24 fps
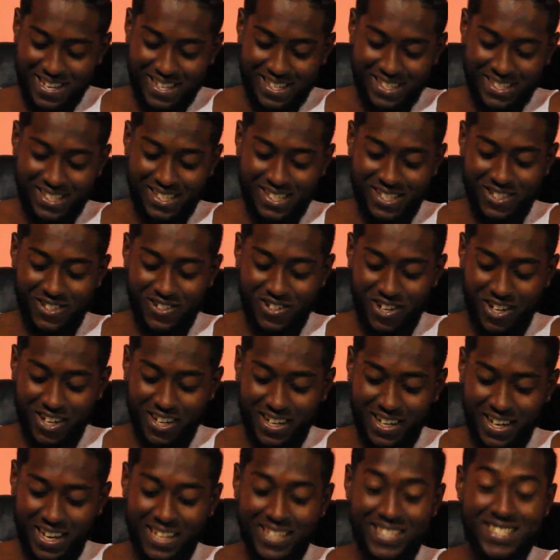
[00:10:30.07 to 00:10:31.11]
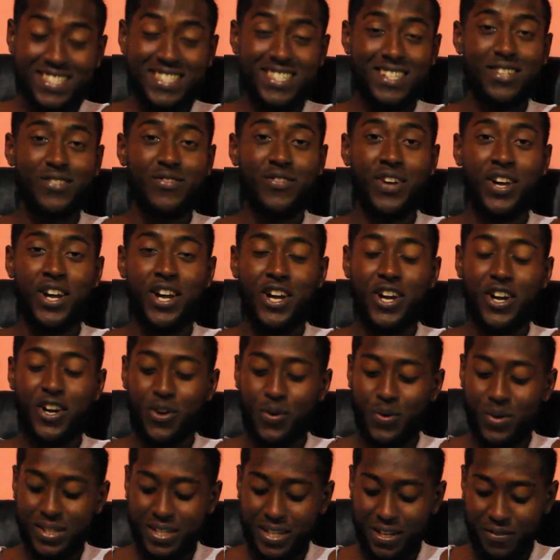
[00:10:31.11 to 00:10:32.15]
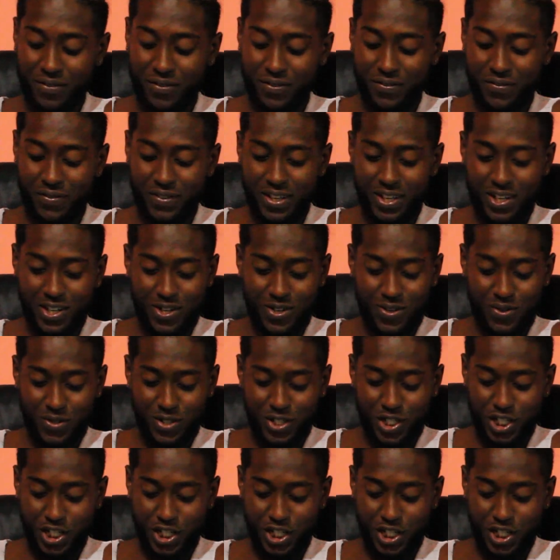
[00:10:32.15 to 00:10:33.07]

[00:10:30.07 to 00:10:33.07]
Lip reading: Still rocking a silver earring with a fake gold